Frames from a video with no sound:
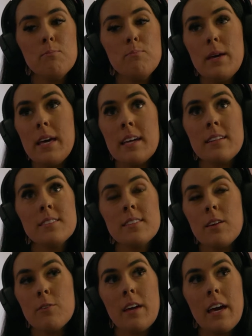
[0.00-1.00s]
big
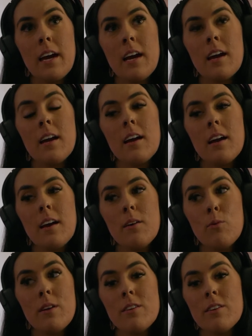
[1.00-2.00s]
self-care,
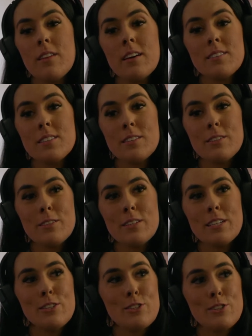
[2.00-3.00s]
whether that's
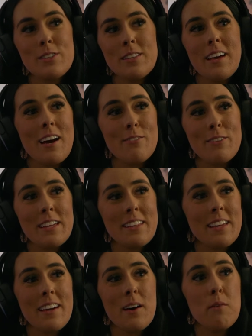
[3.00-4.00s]
literally just having
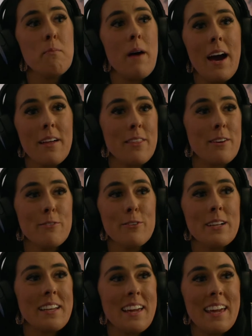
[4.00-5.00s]
like a bath
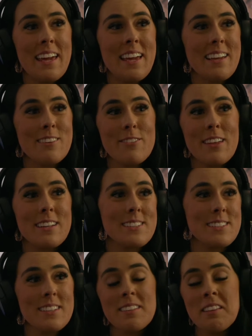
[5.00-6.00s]
every night, if
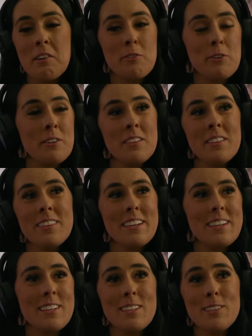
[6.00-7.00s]
that's the level
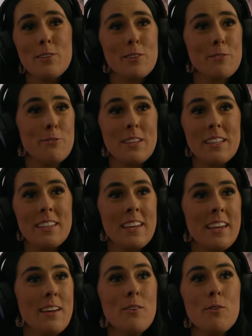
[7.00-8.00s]
that you're
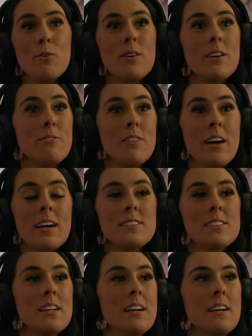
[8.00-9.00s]
feeling, or if
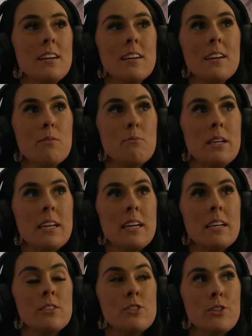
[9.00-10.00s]
that's
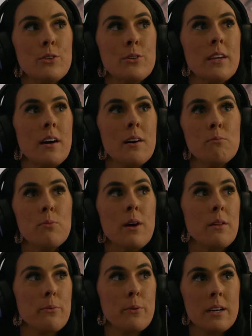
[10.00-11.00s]
committing to,
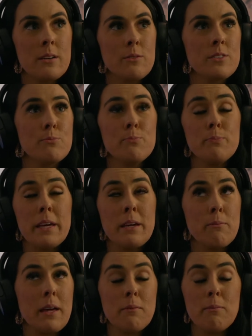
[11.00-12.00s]
breath work was
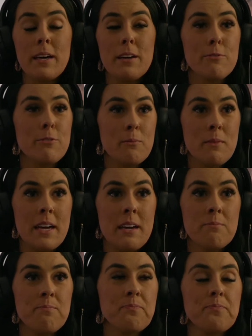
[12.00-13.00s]
big, big, big for
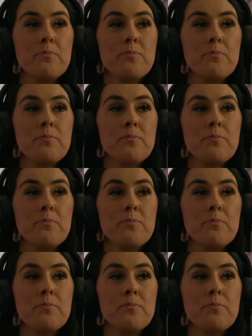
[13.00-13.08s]
me.